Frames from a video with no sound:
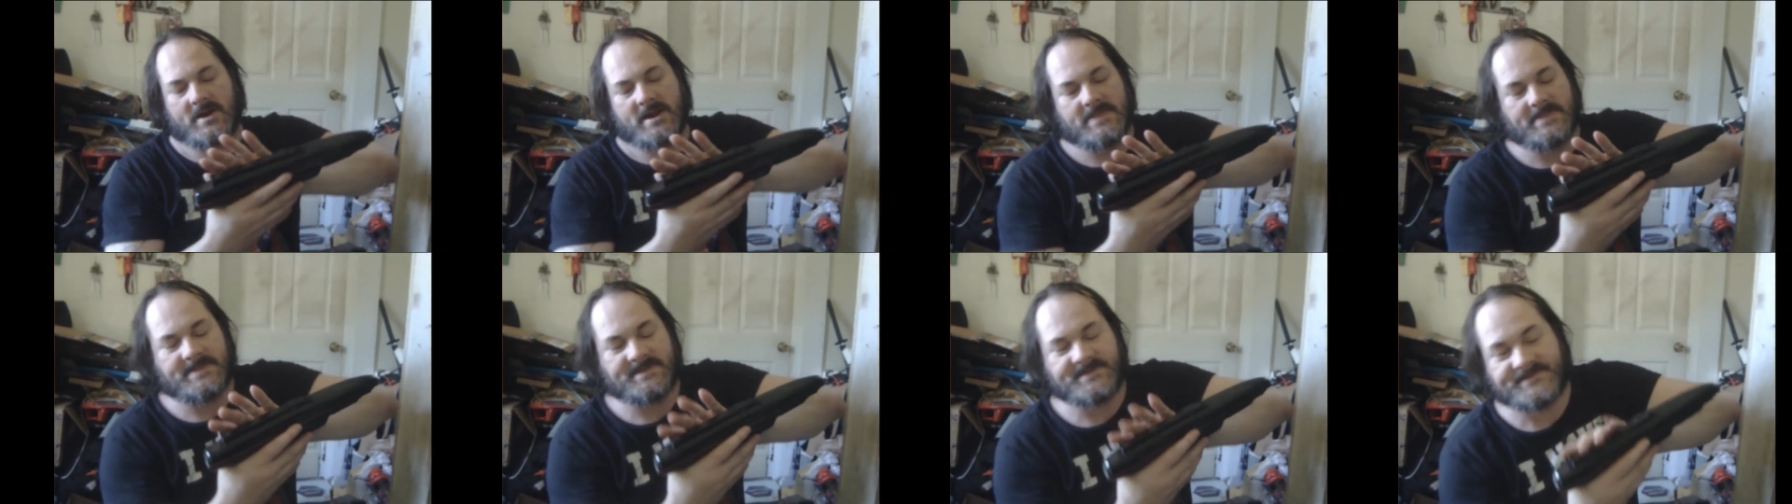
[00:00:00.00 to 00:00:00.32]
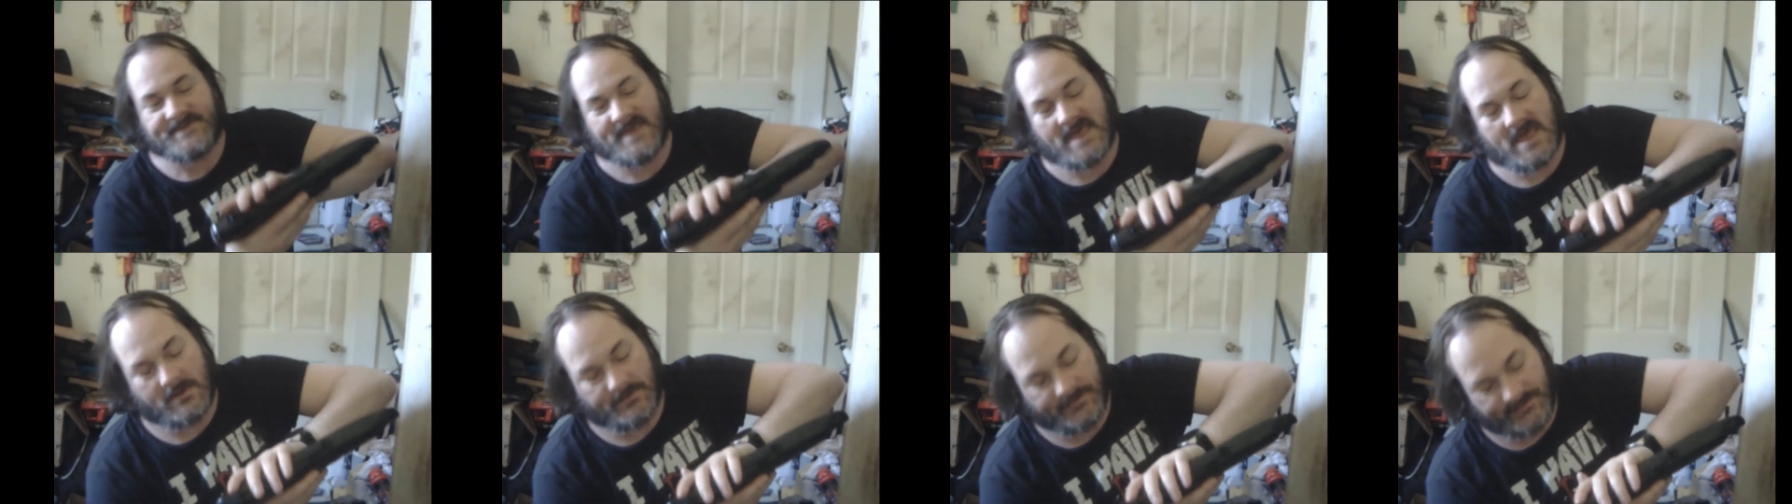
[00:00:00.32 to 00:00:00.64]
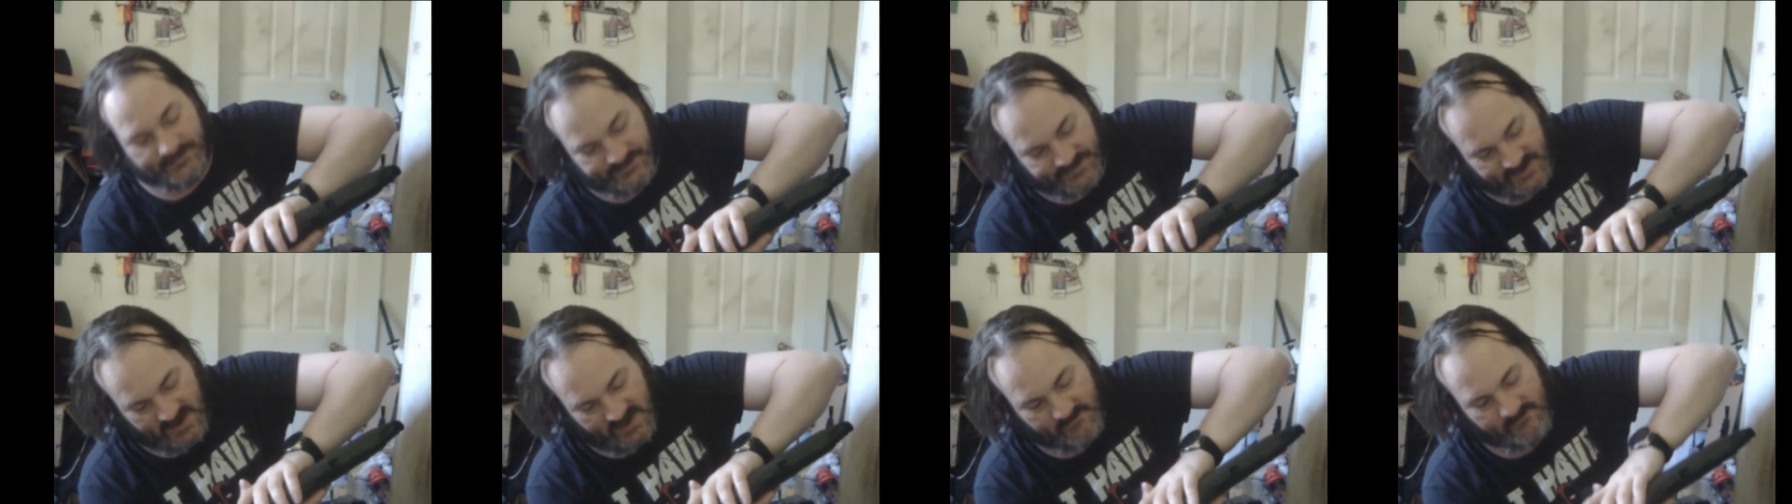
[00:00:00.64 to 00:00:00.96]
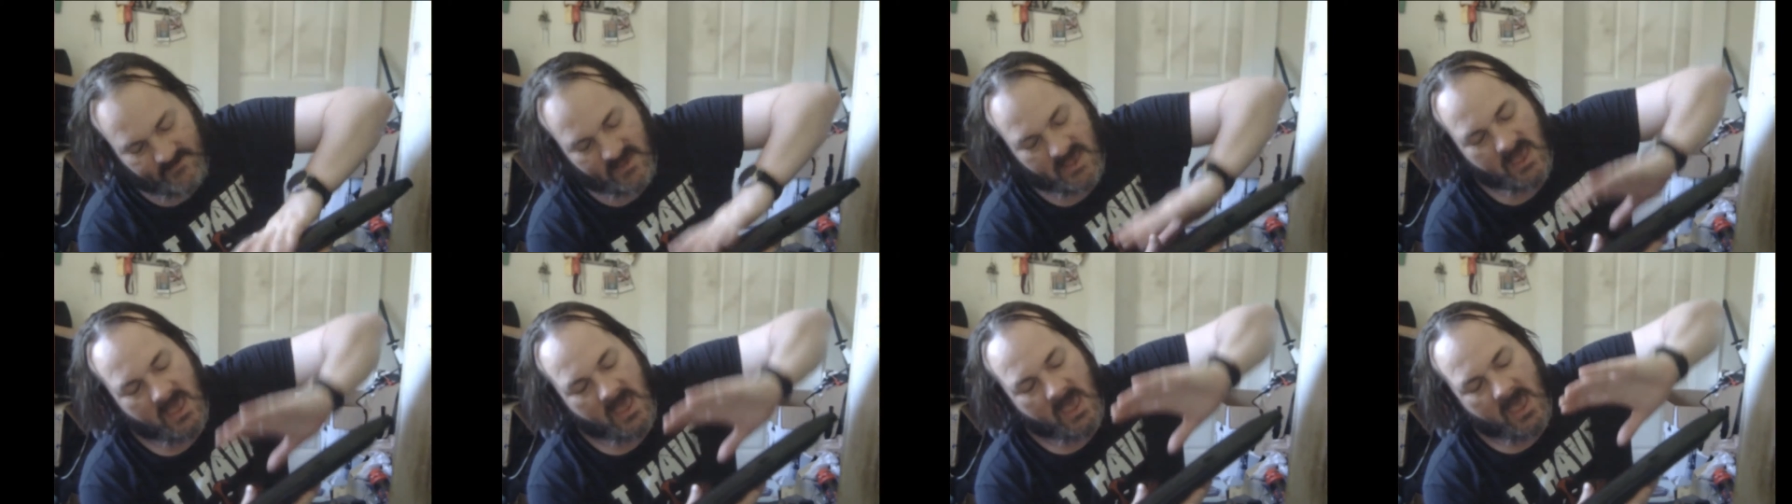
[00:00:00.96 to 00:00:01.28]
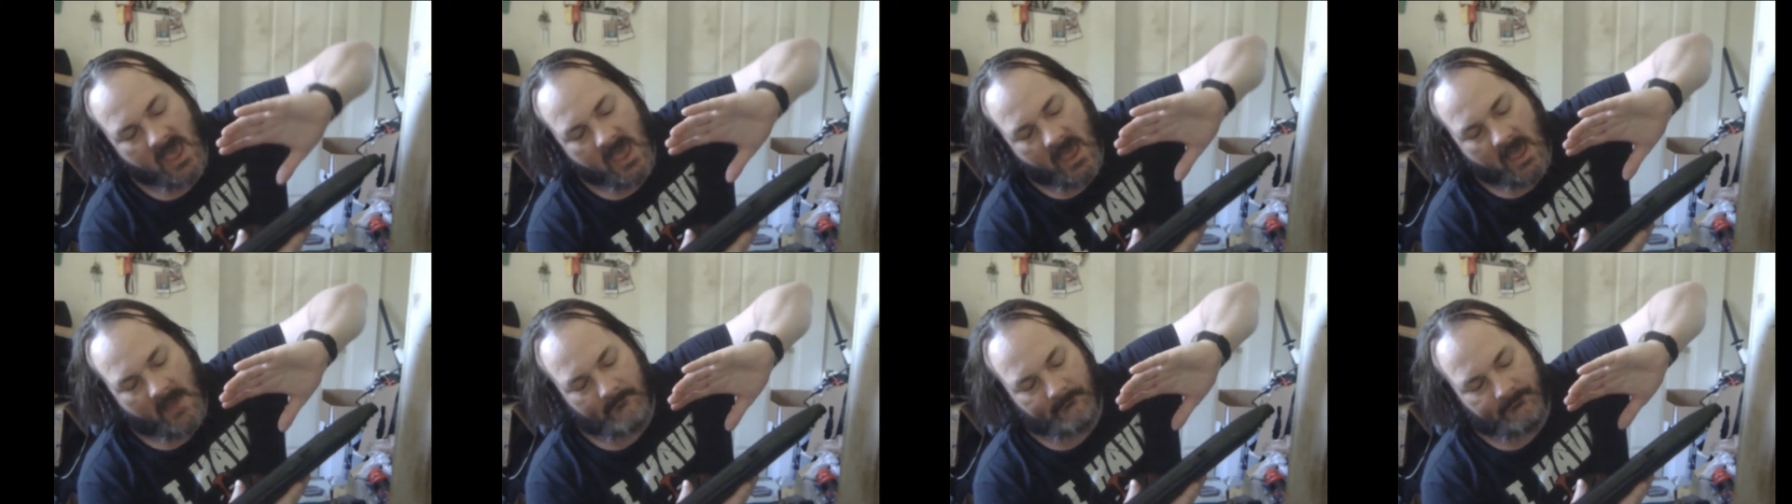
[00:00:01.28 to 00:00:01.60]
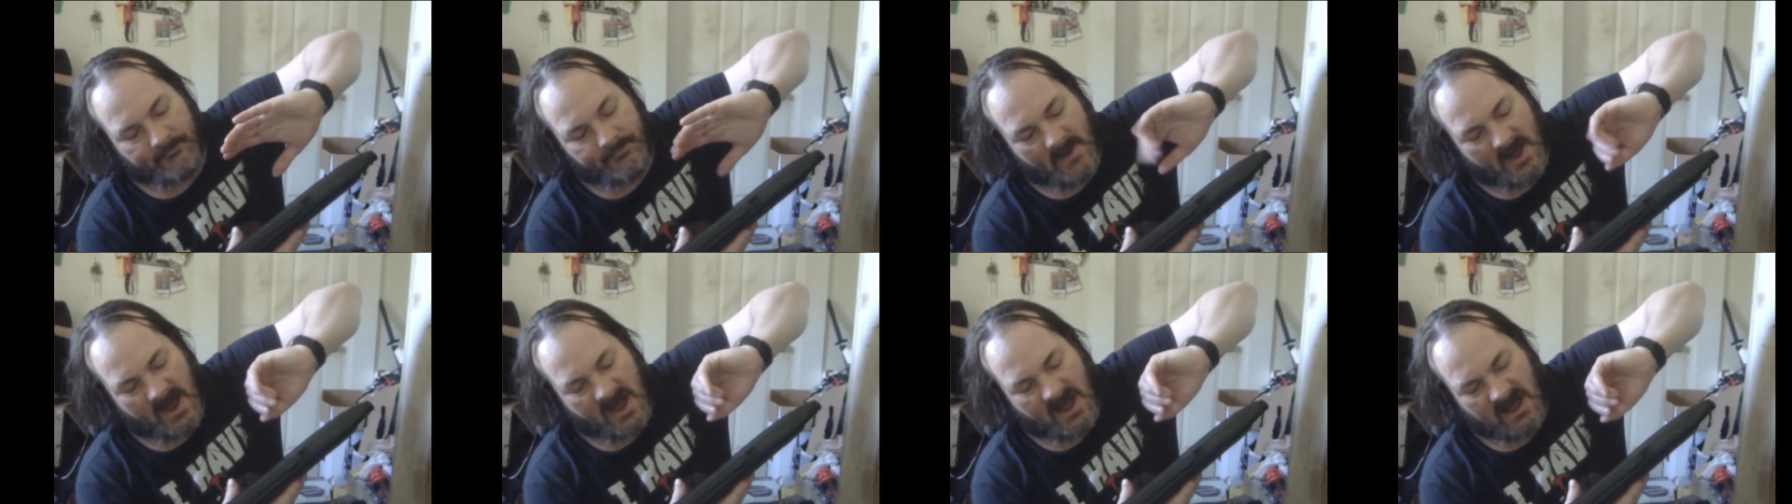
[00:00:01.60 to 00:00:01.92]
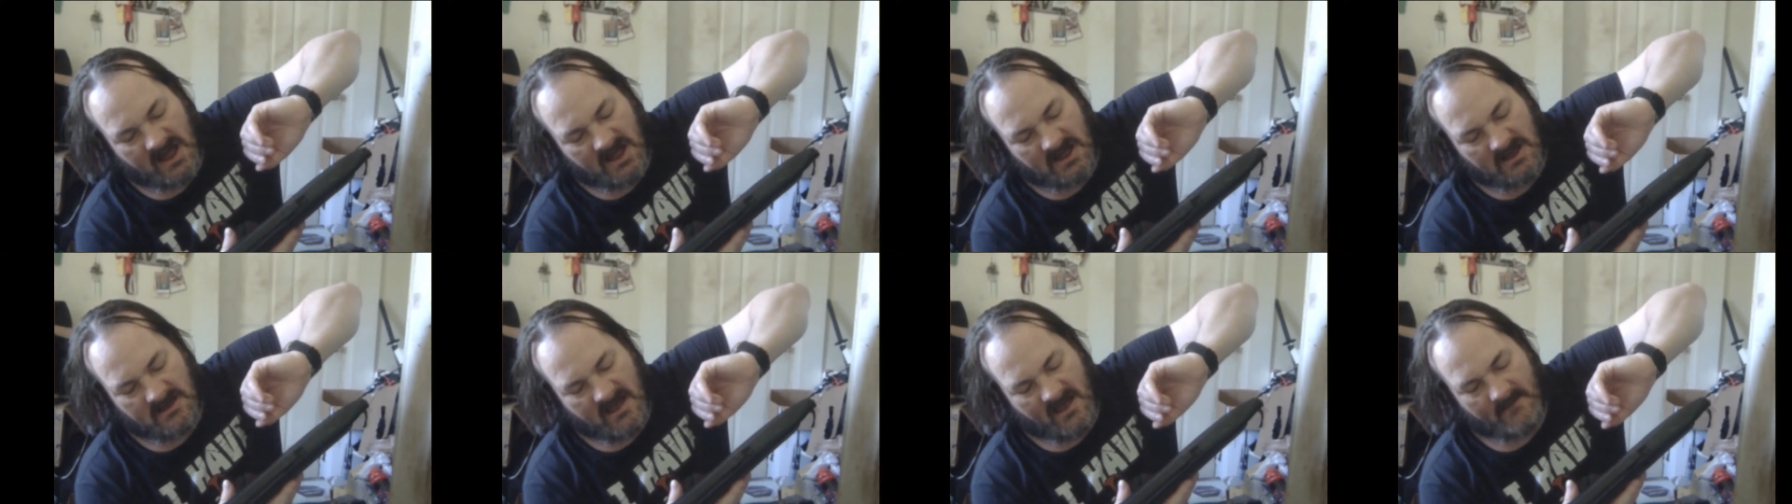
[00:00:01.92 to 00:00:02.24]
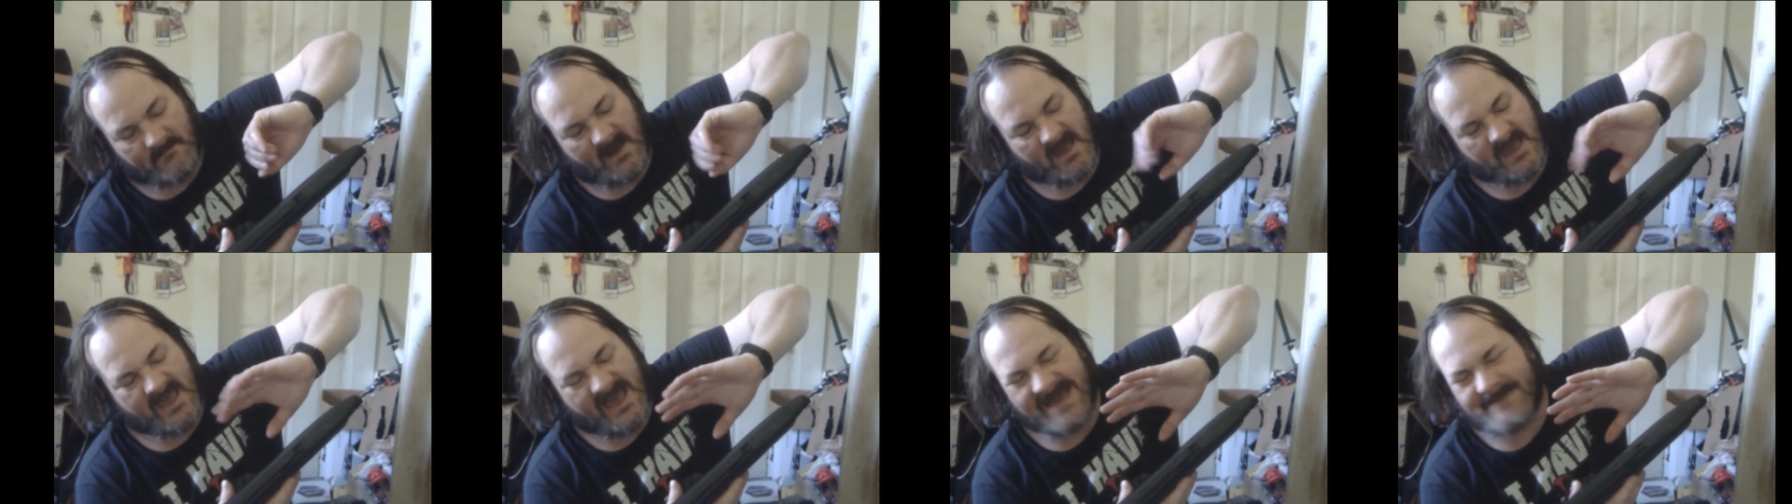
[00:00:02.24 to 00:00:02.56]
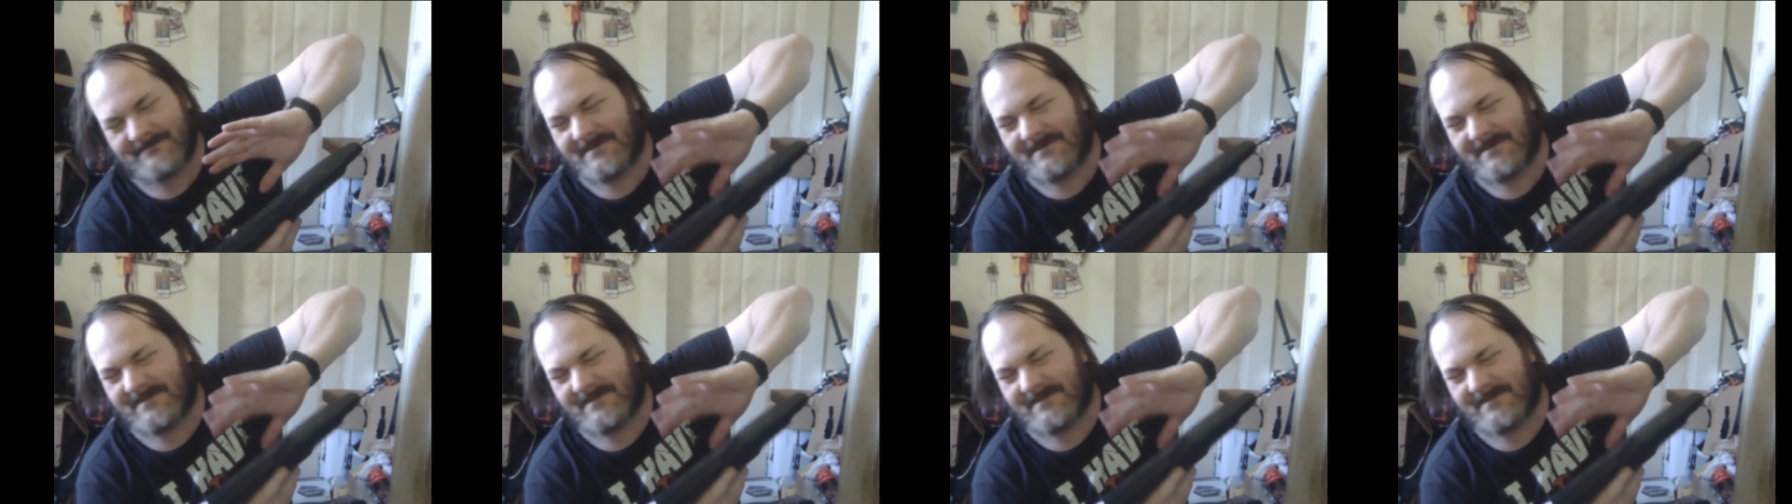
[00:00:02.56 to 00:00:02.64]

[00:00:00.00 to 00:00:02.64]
the sound chip. I